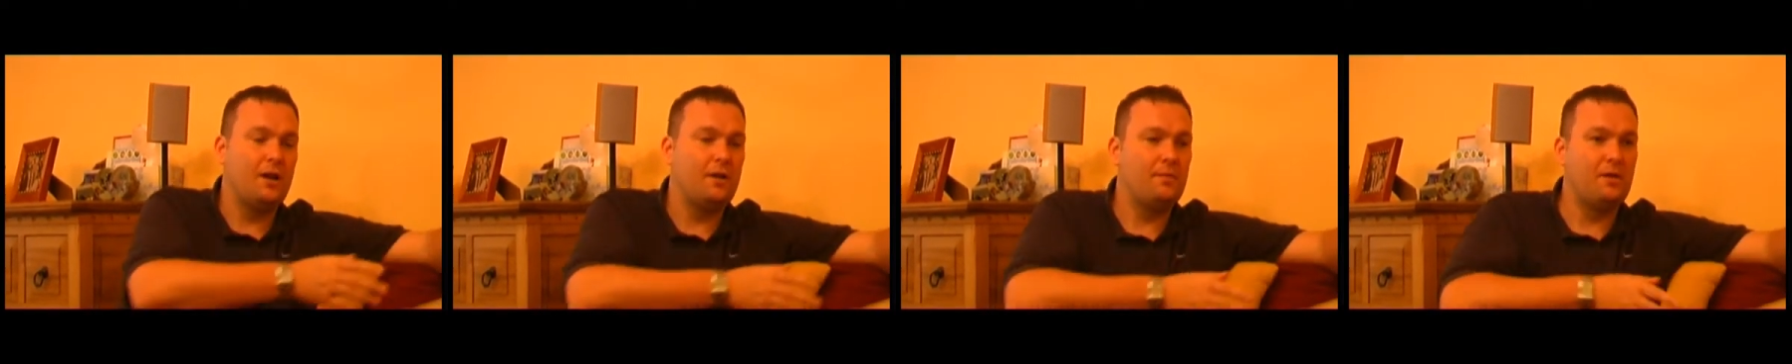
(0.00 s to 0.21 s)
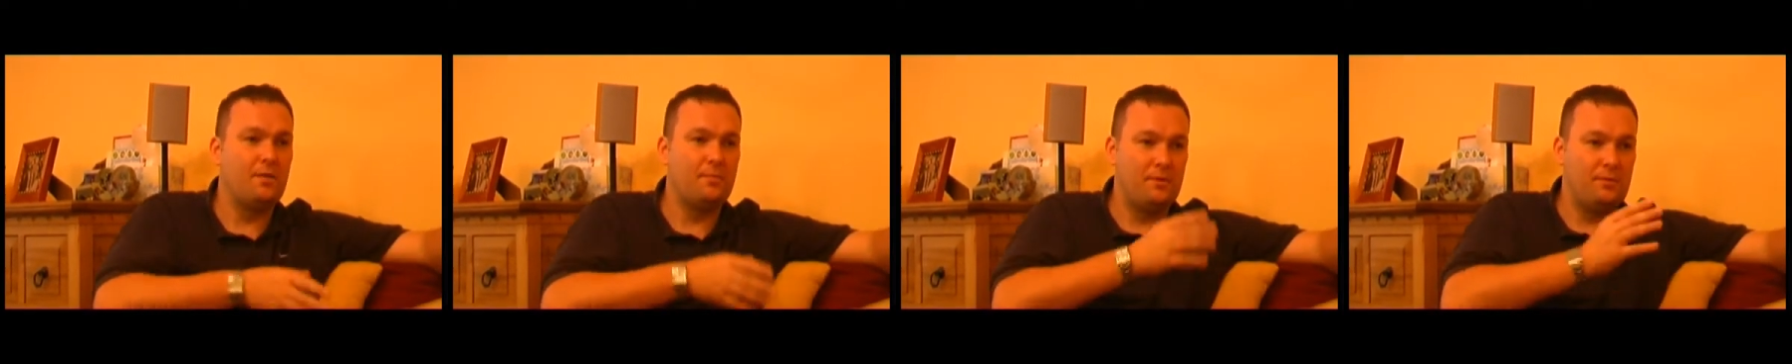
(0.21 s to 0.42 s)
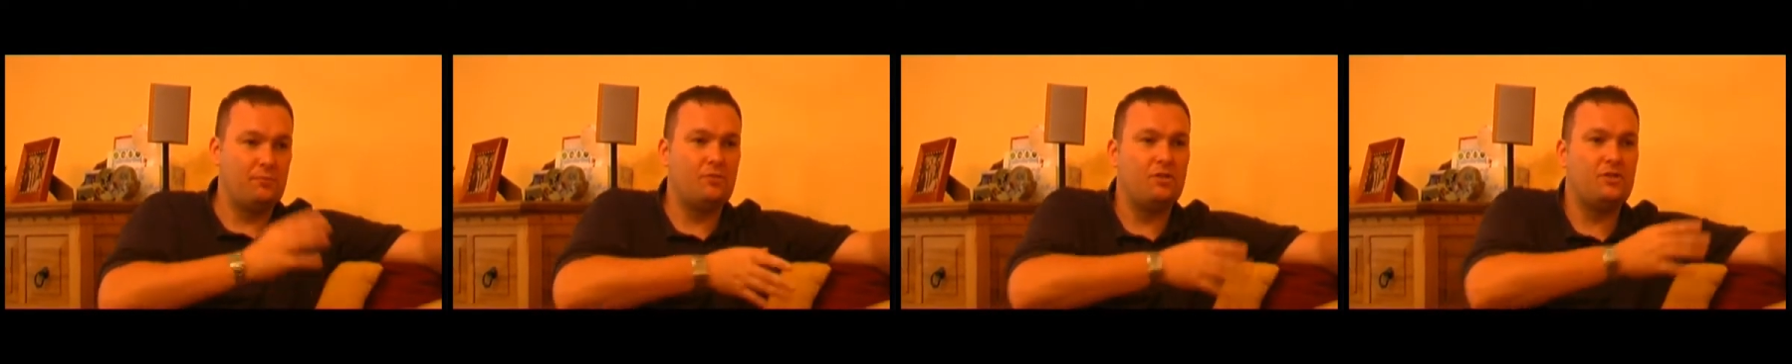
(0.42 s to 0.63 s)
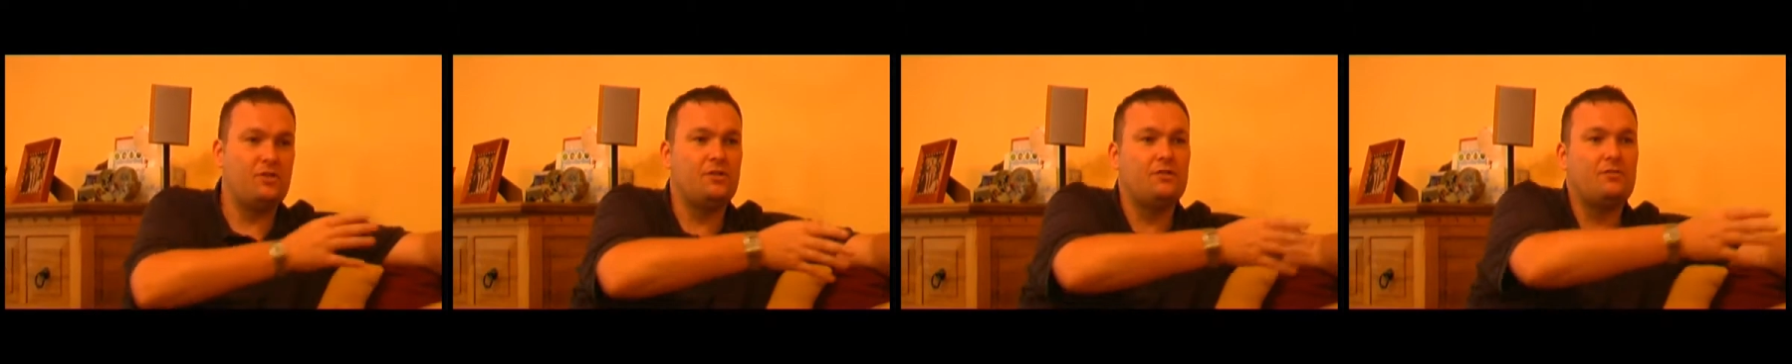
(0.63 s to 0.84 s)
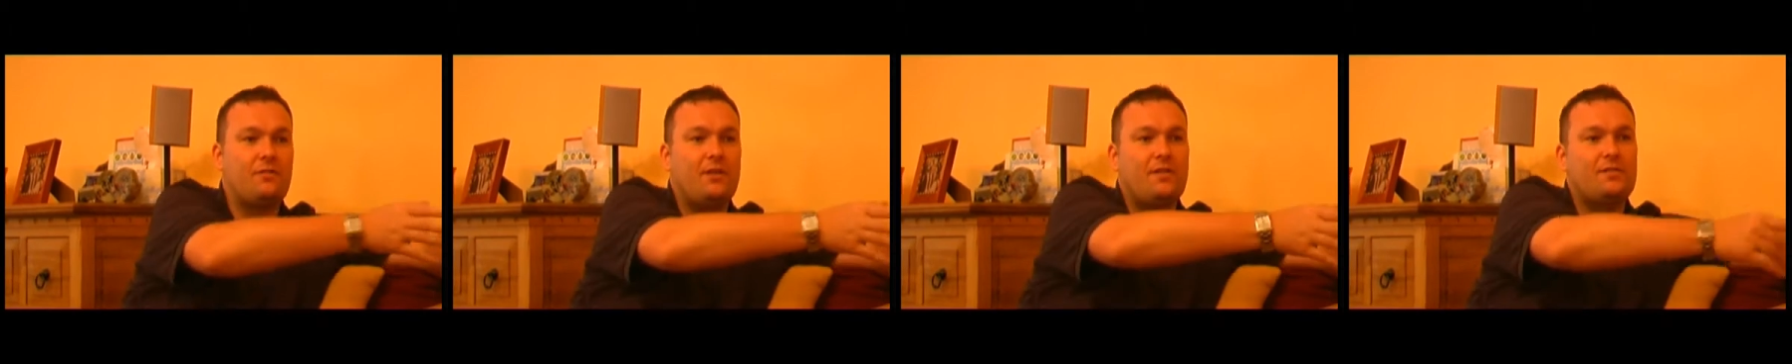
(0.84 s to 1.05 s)
and, uh, and be
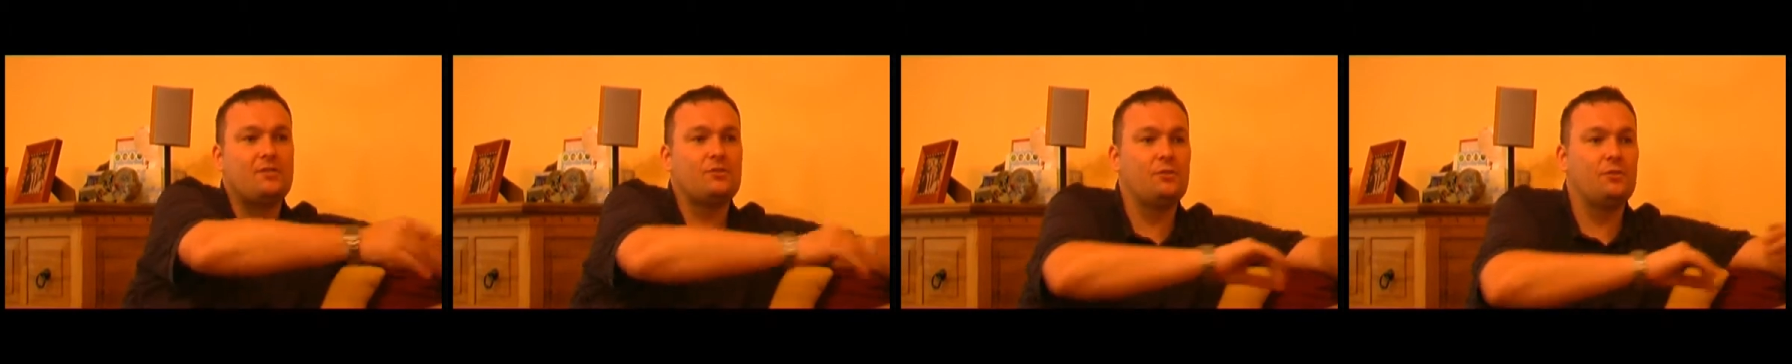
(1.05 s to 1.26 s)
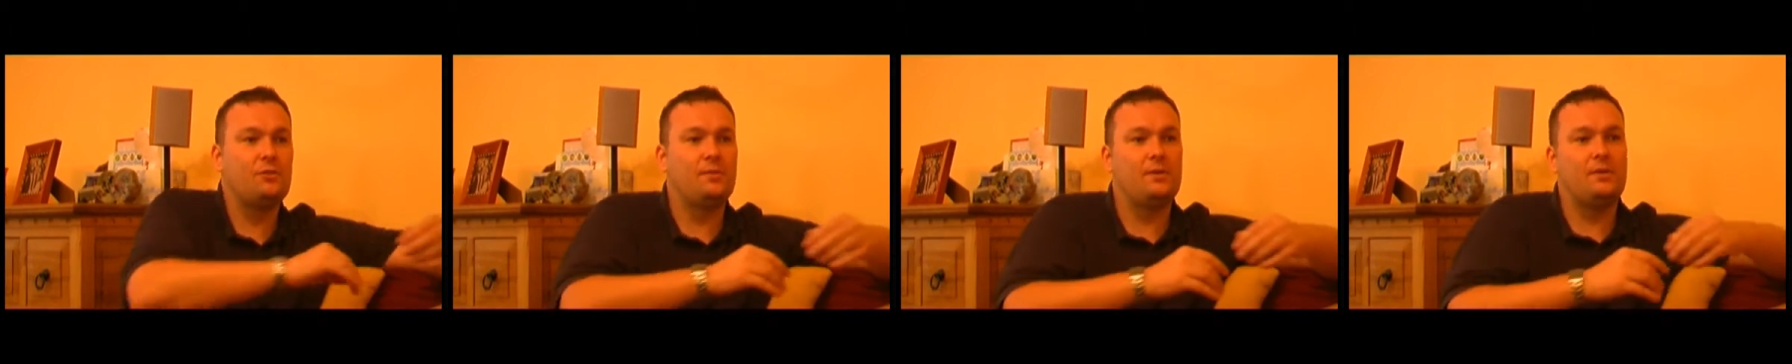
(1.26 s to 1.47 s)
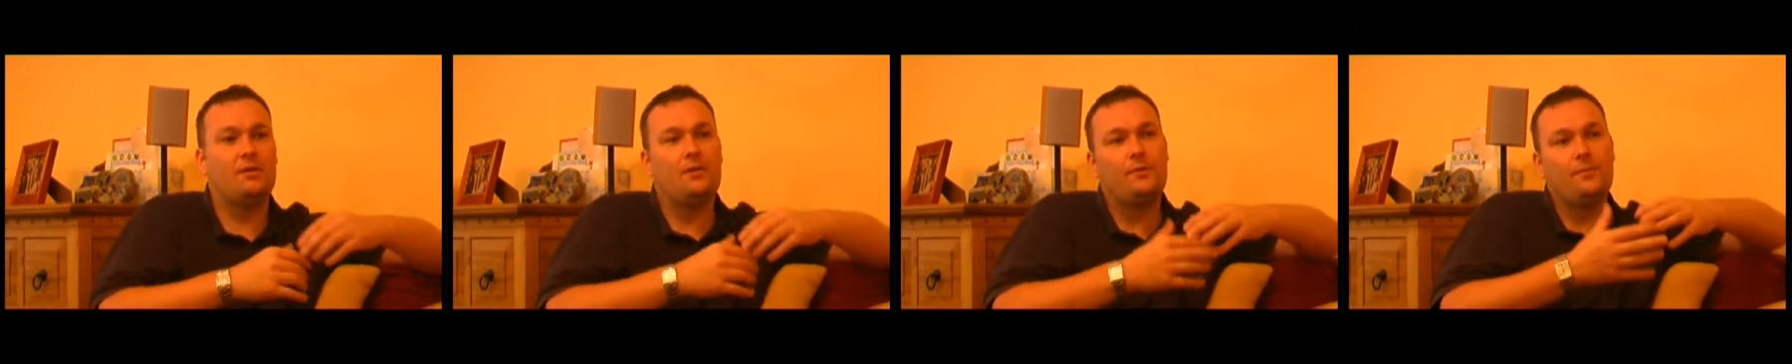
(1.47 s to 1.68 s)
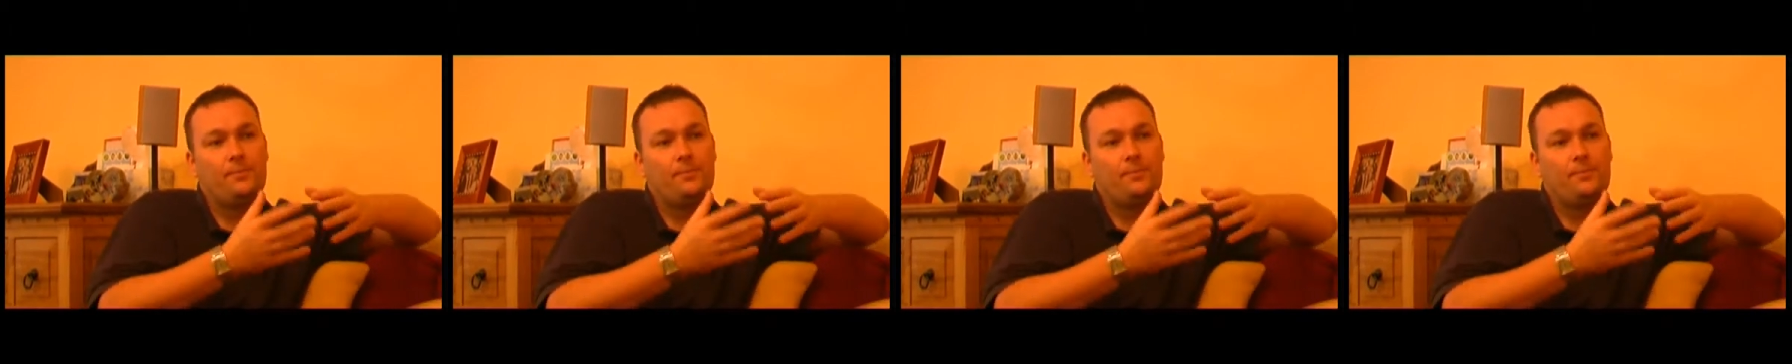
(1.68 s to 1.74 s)
rigid throughout the tournament.